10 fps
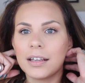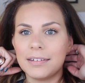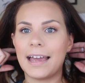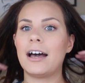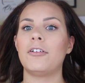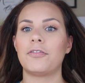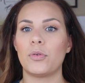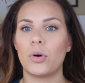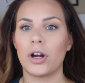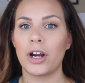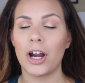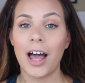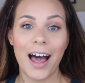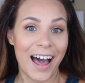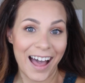Now
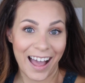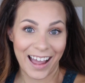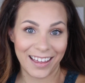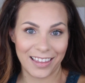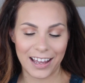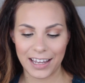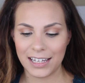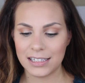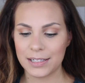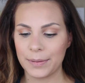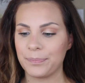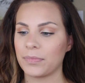for highlight.